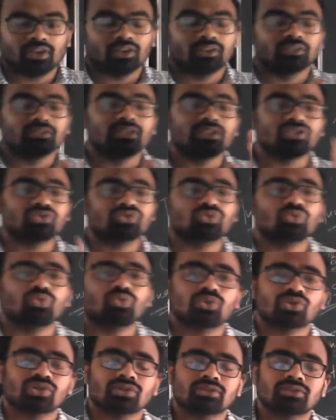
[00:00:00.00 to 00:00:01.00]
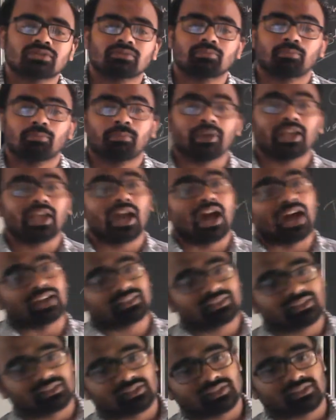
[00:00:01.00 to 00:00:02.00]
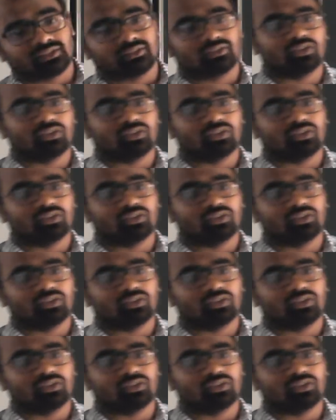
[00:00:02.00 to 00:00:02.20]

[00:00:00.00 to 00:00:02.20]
These two questions may ask